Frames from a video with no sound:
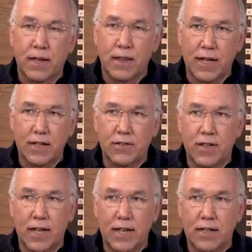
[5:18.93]

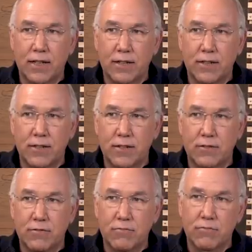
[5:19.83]
That's a
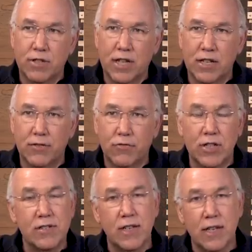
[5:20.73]
kind of
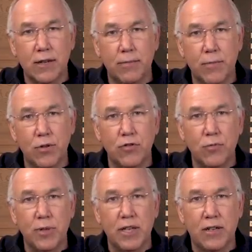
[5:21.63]
risky
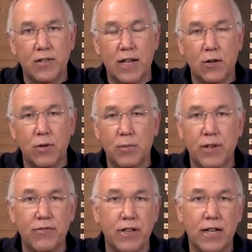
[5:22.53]
move because that queen
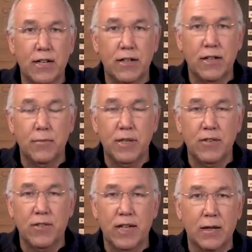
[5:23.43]
may fly out and
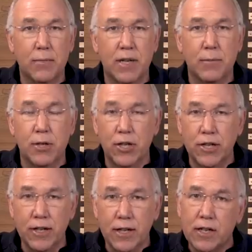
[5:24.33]
be snagged by a
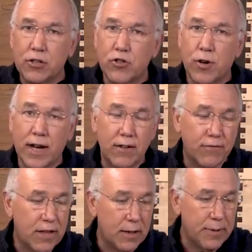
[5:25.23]
bird.
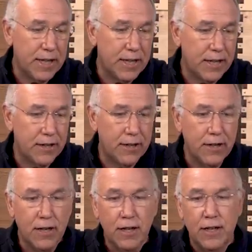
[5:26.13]
Dragonfly might get
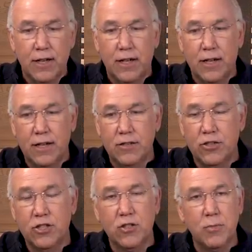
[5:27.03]
her. Uh,
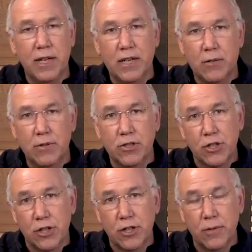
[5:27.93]
she just may not
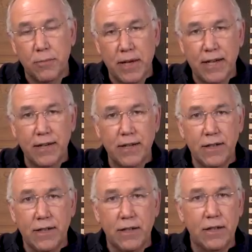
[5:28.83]
return
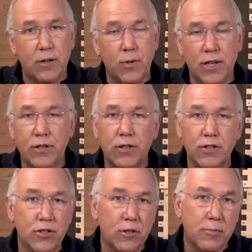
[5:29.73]
mated. The weather
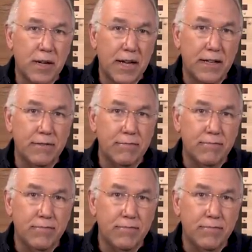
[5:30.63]
can turn bad.